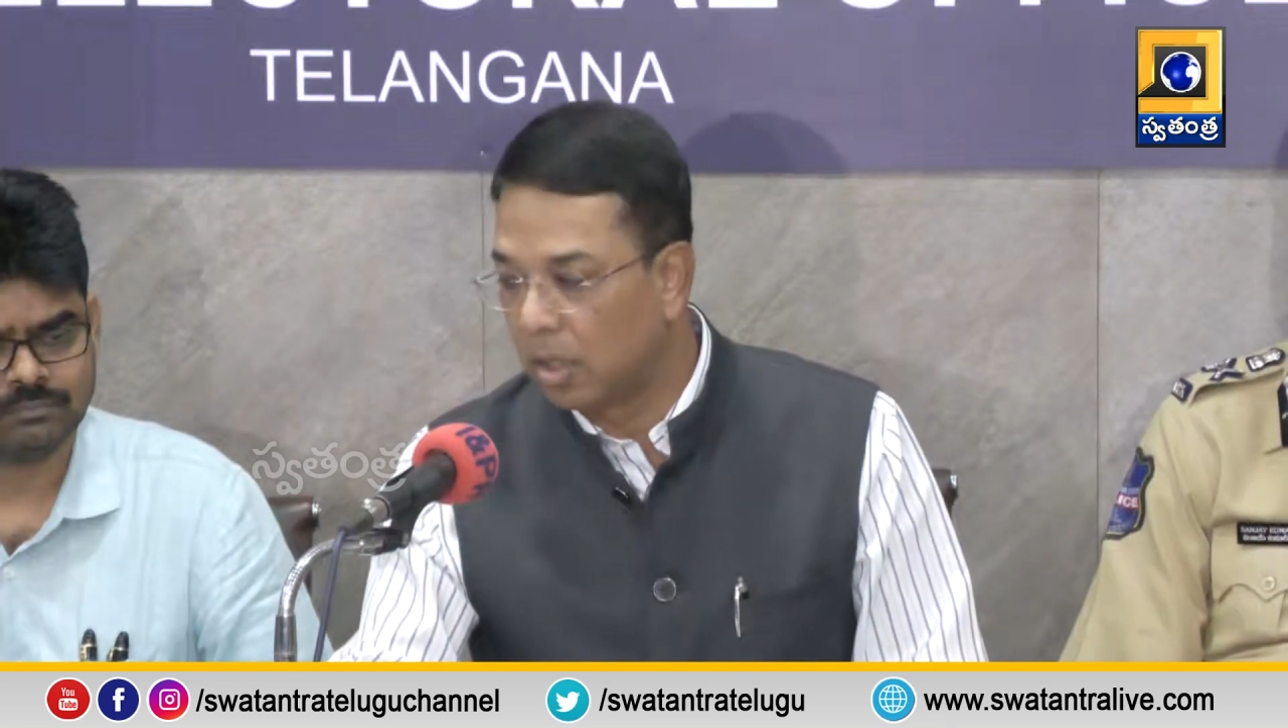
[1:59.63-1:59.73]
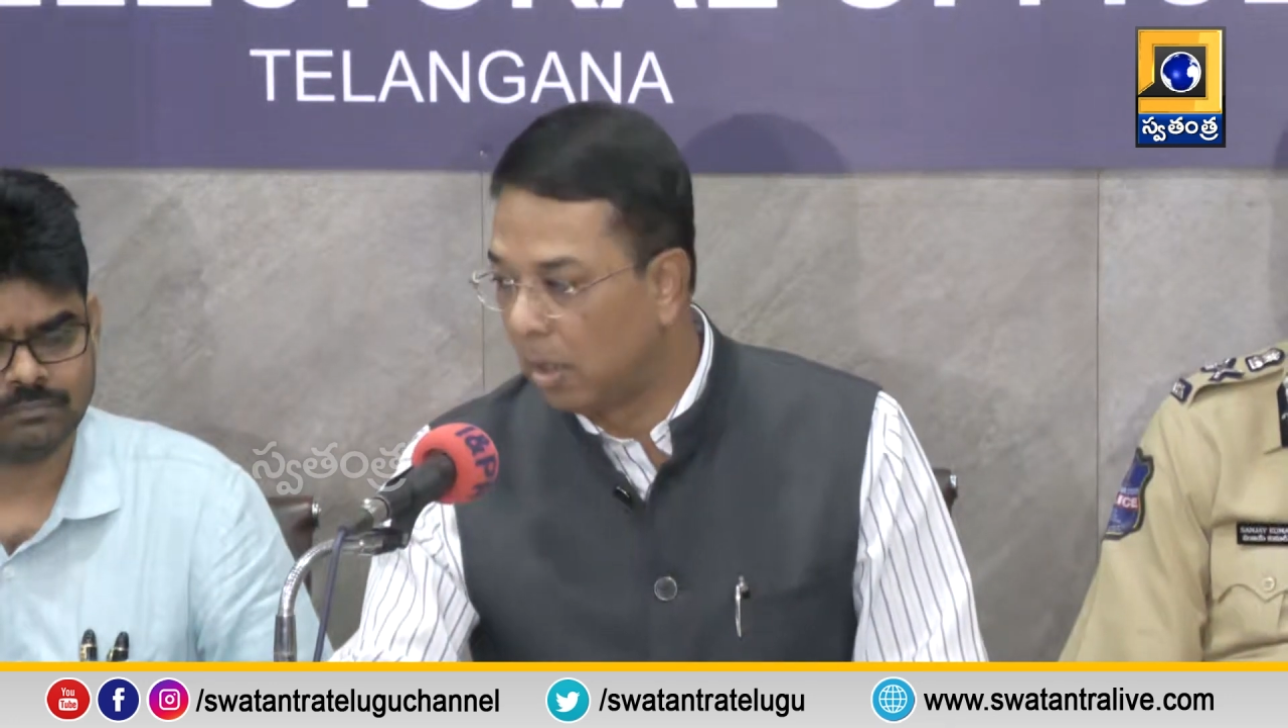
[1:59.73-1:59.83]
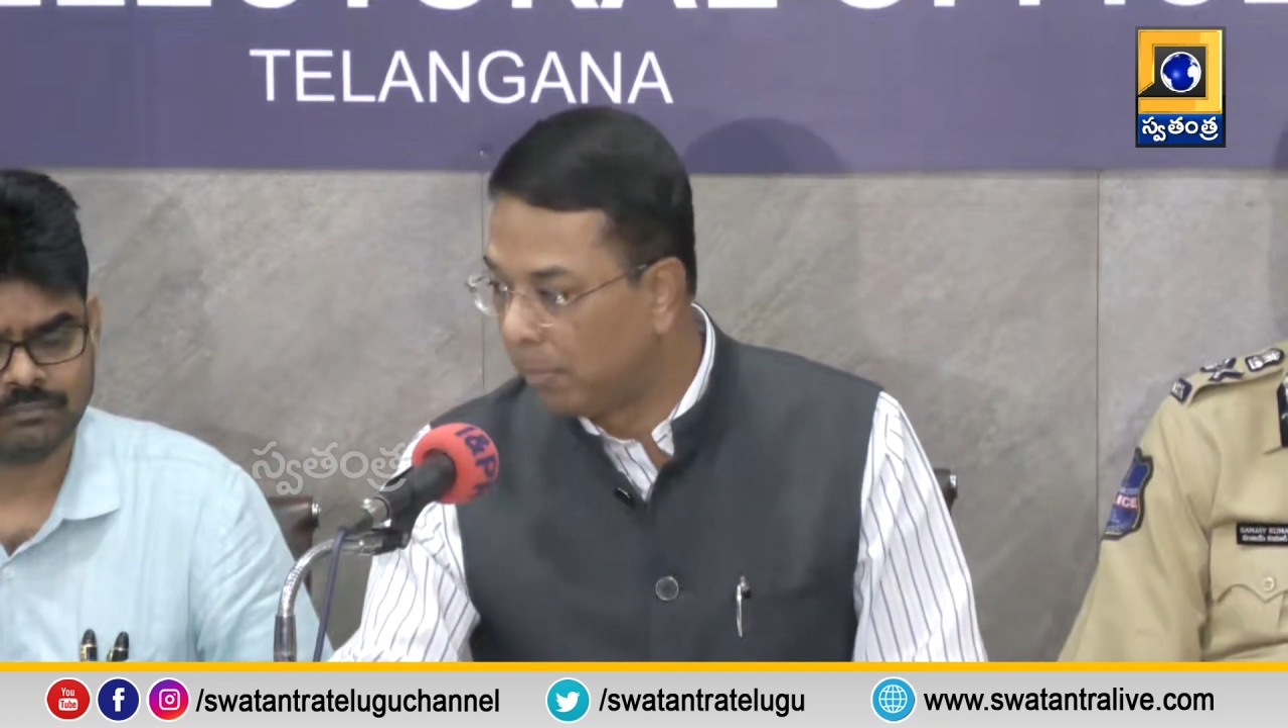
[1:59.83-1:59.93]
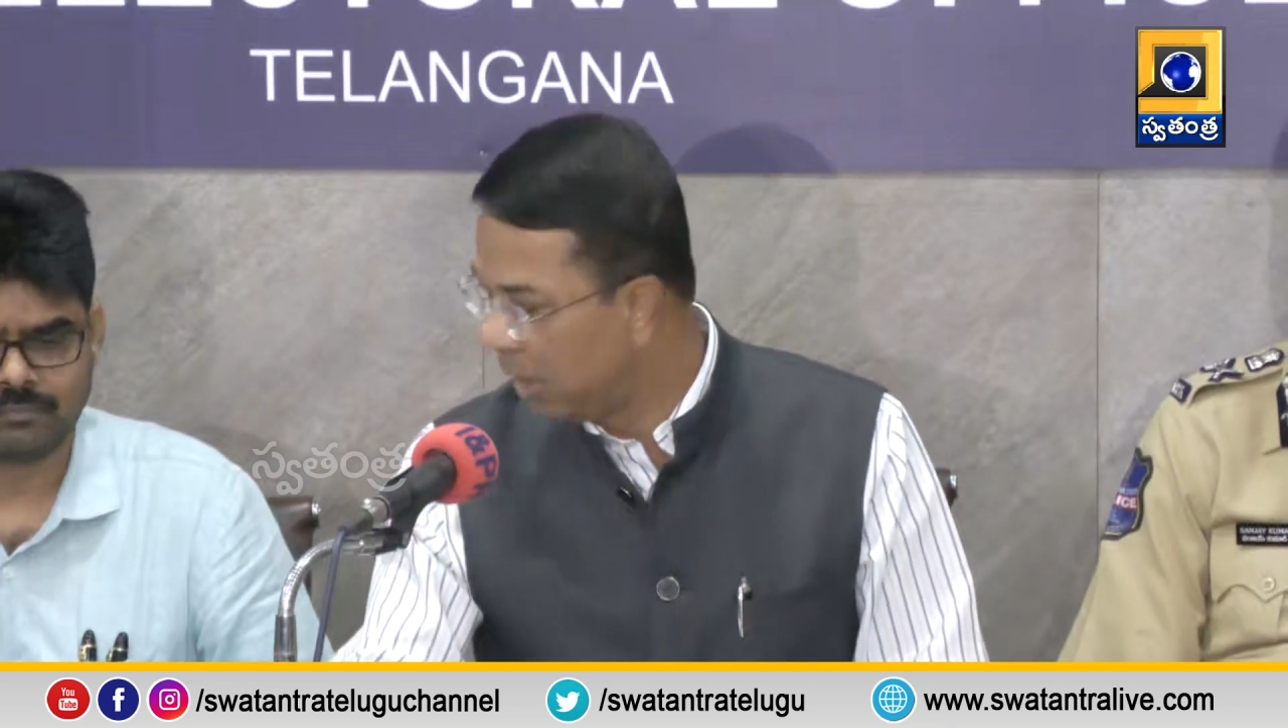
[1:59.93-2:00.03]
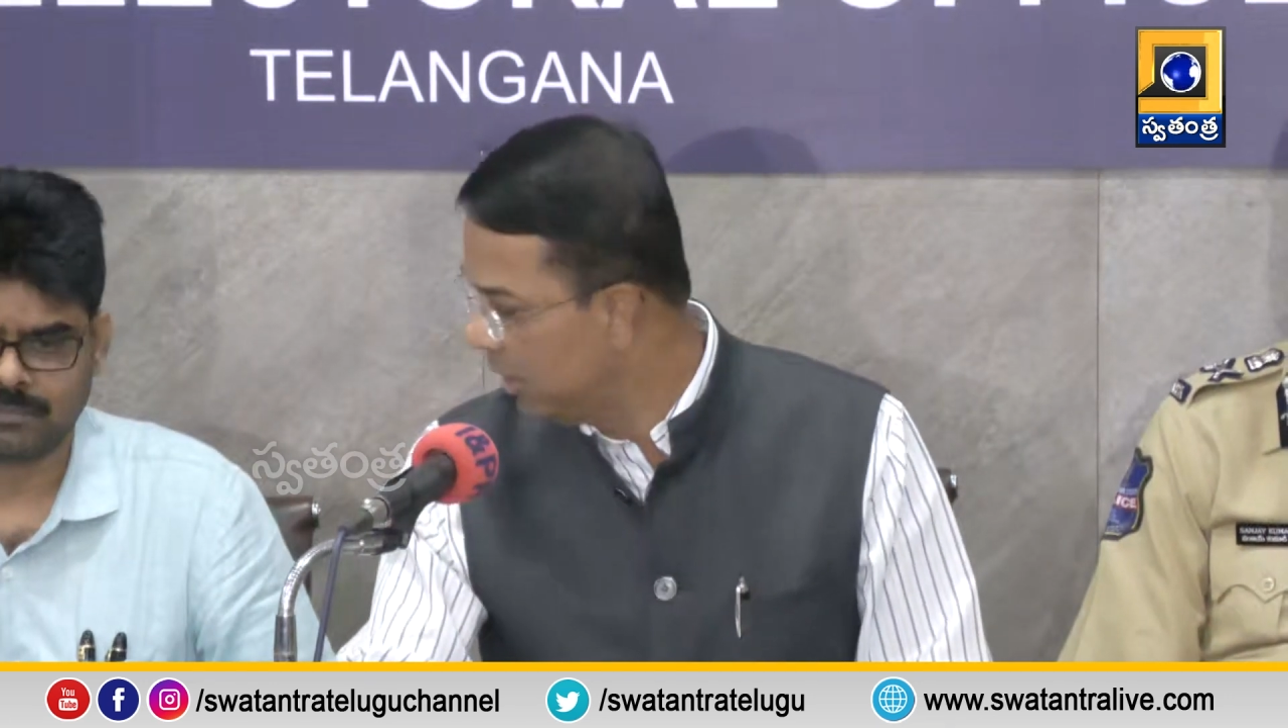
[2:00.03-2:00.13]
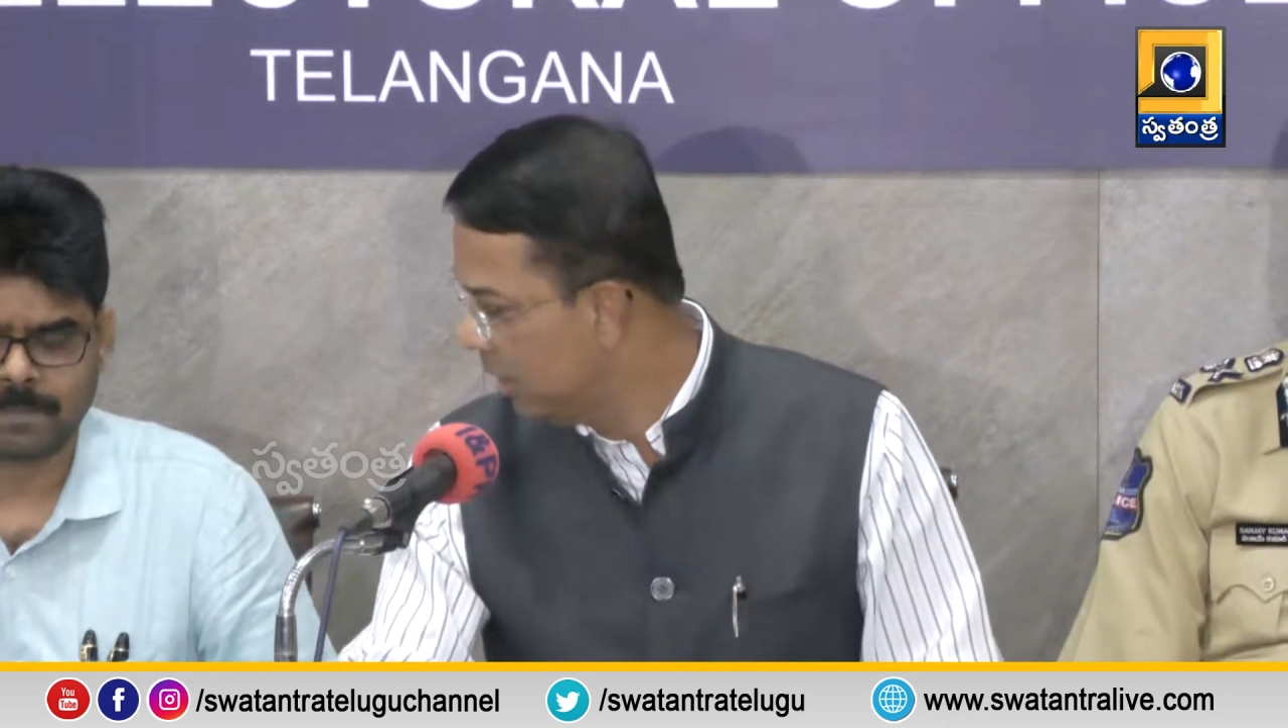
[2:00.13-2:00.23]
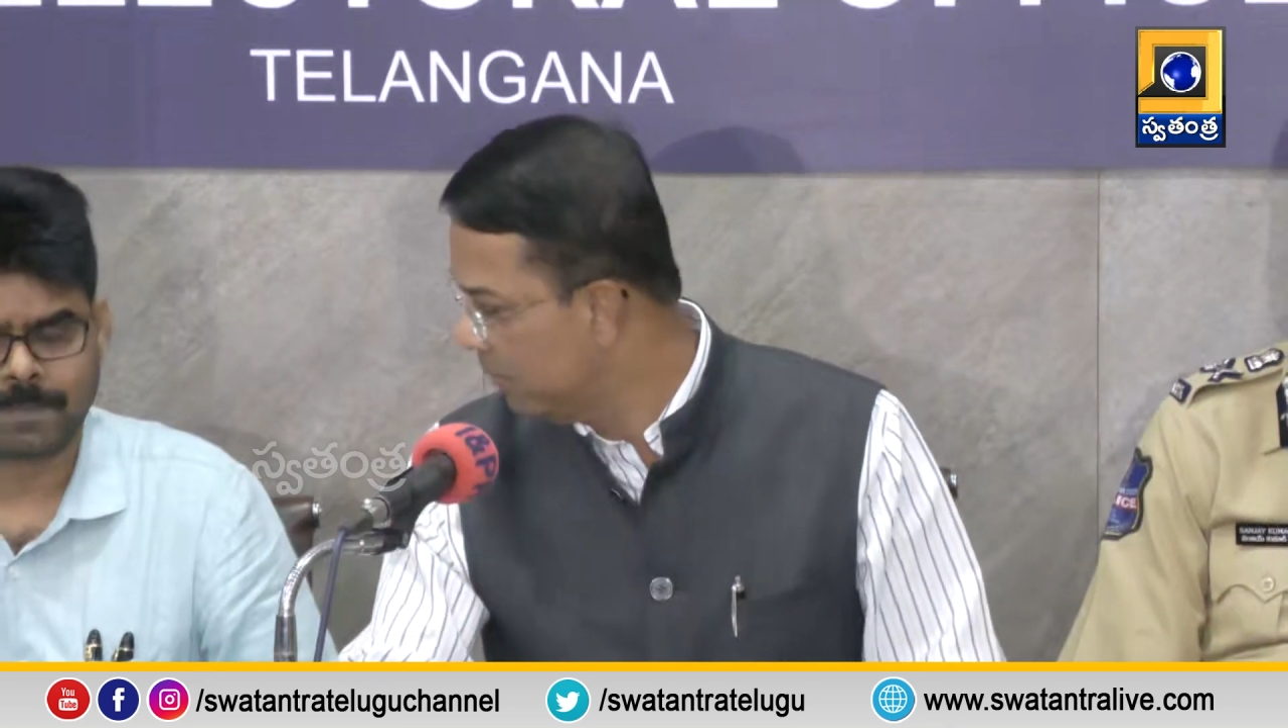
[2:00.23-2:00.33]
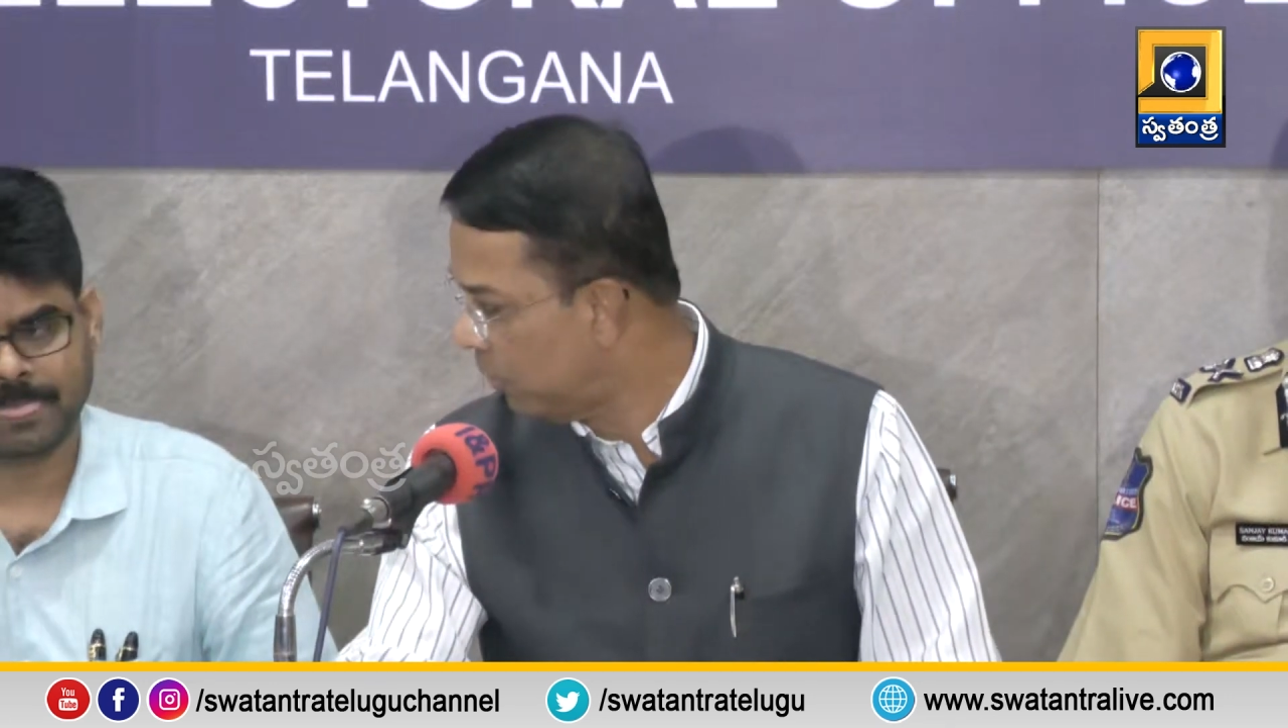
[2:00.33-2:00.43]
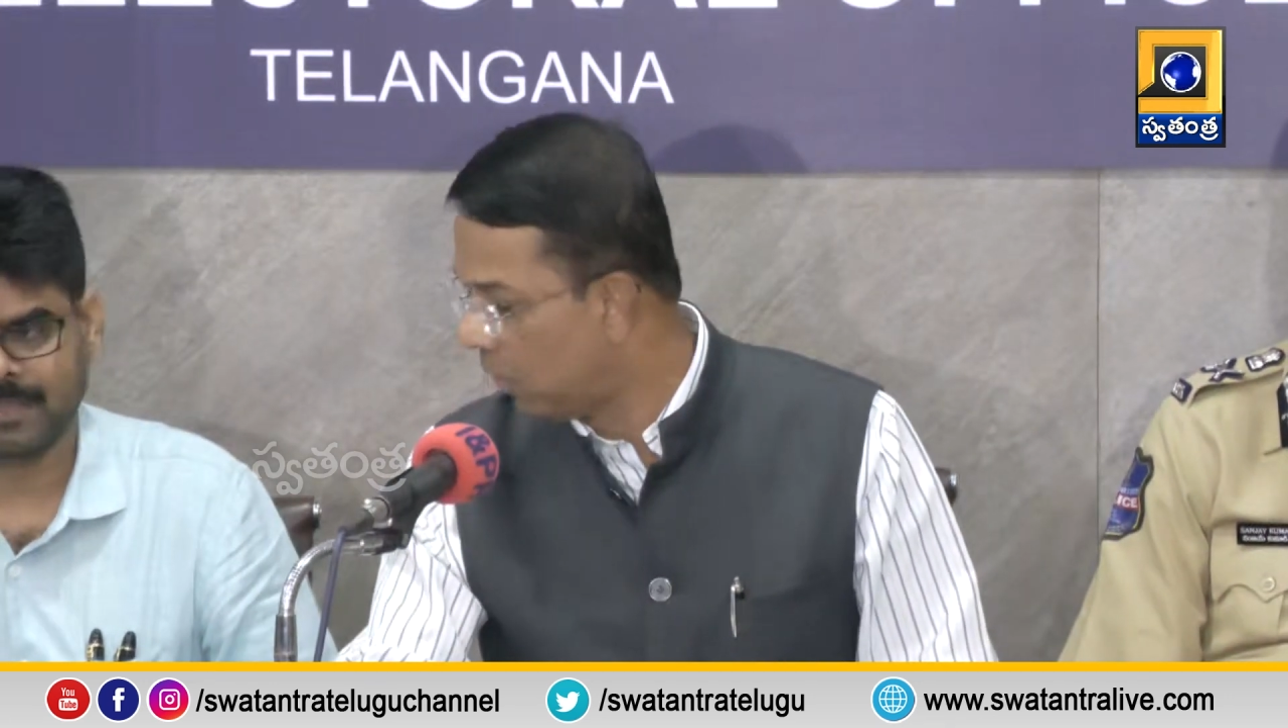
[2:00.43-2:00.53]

compendium